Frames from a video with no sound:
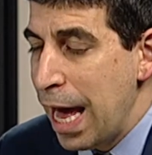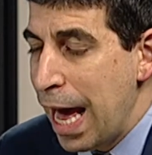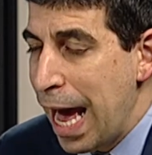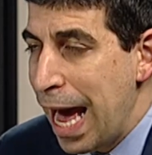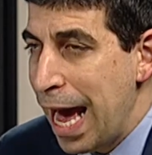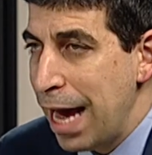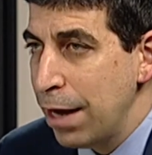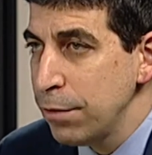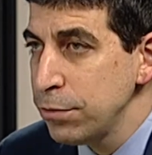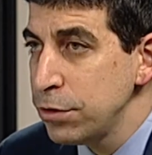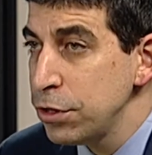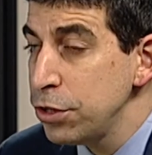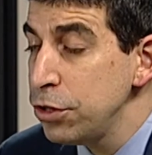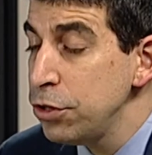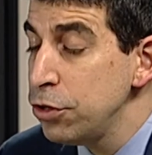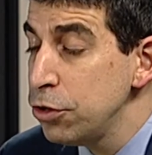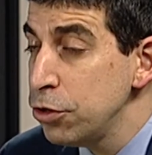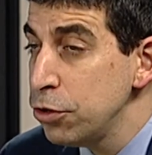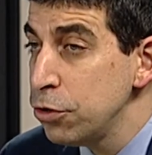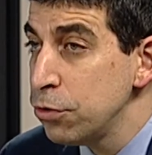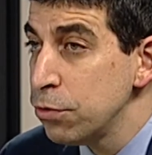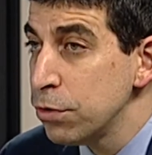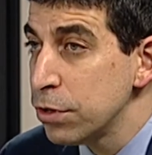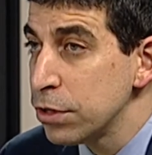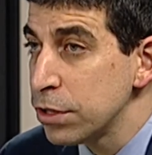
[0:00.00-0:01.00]
How do
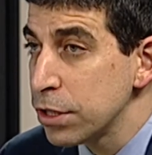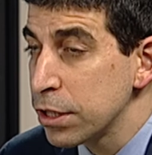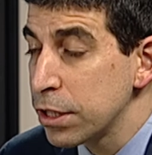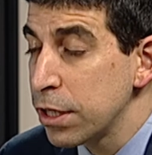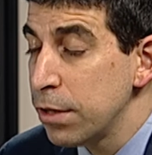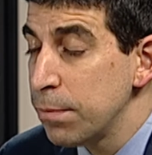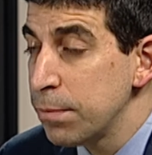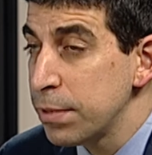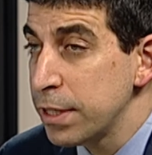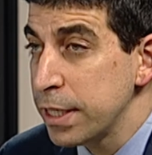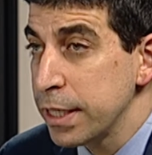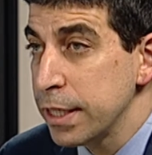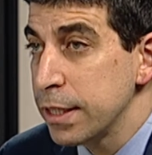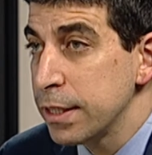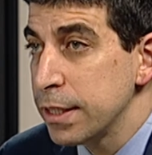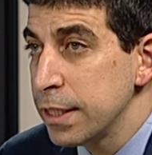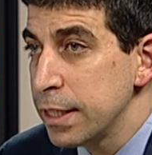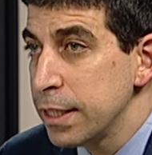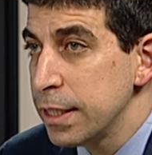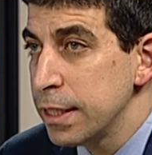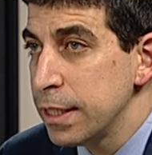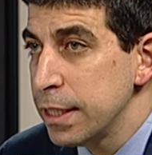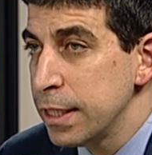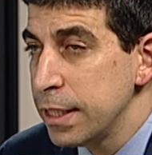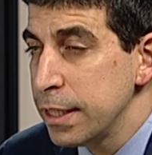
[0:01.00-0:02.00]
you, as a company
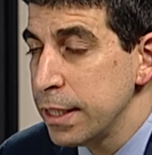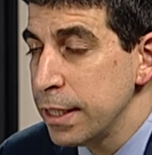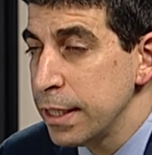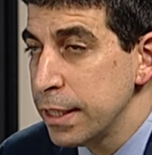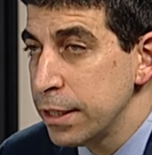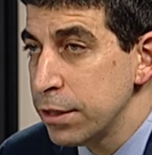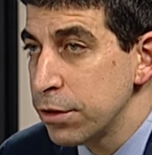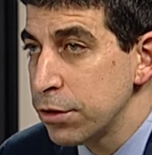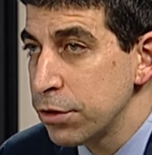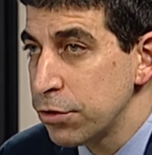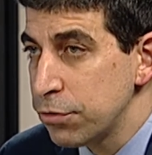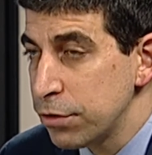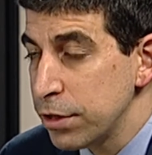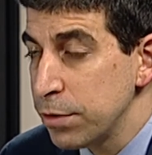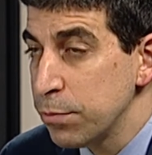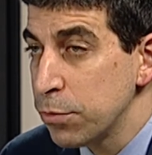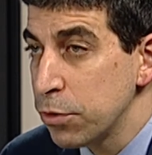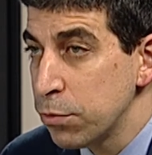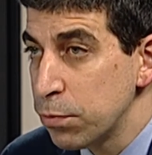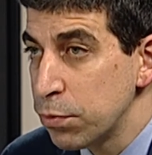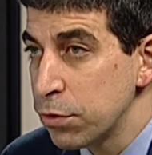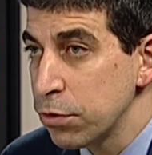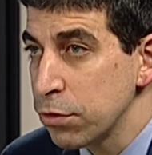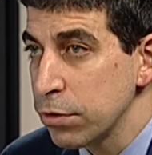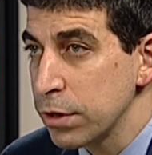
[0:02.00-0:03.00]
and the industry
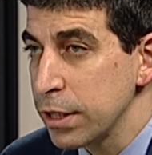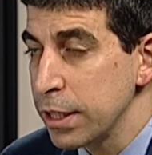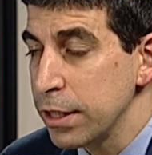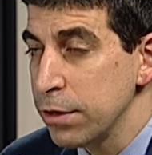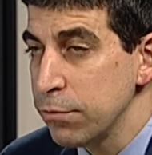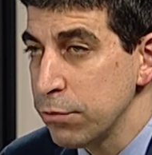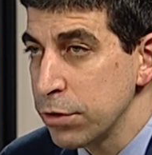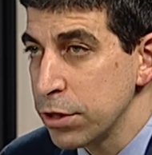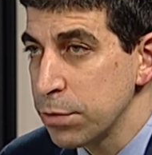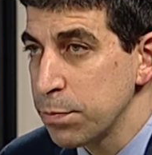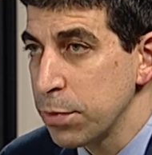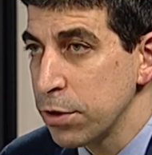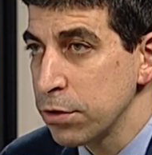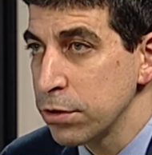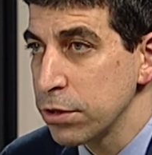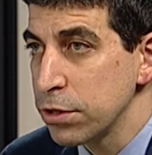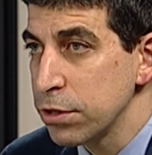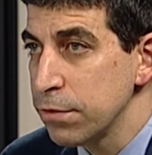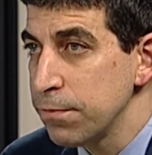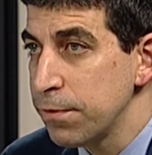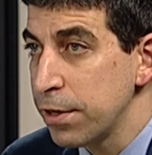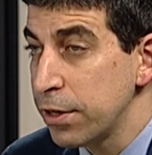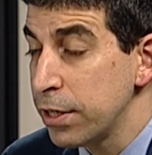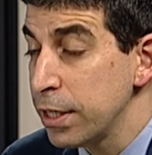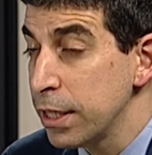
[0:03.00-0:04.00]
more broadly, respond
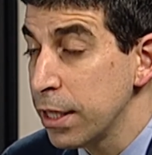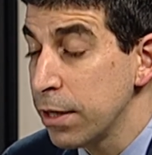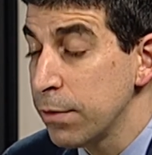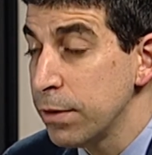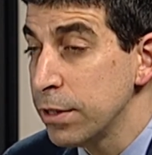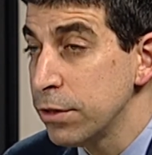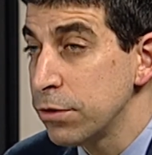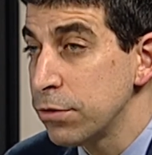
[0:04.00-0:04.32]
to very low